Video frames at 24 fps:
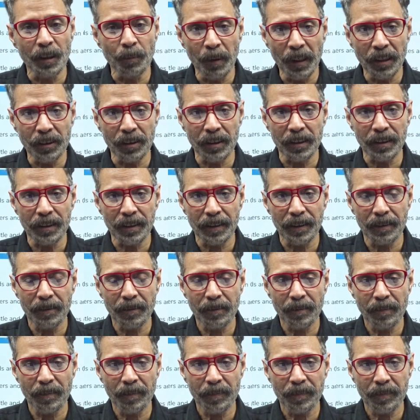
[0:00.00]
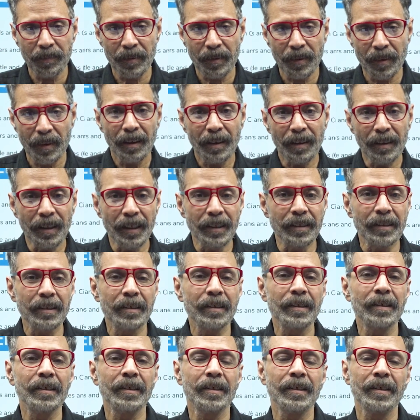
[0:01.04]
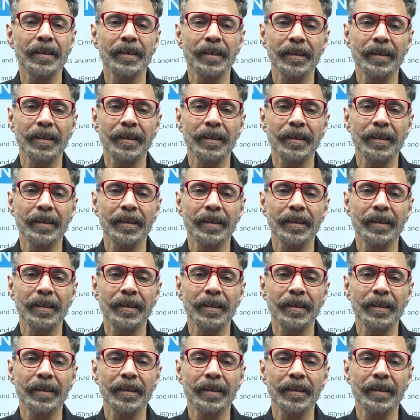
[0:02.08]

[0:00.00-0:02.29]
pages. This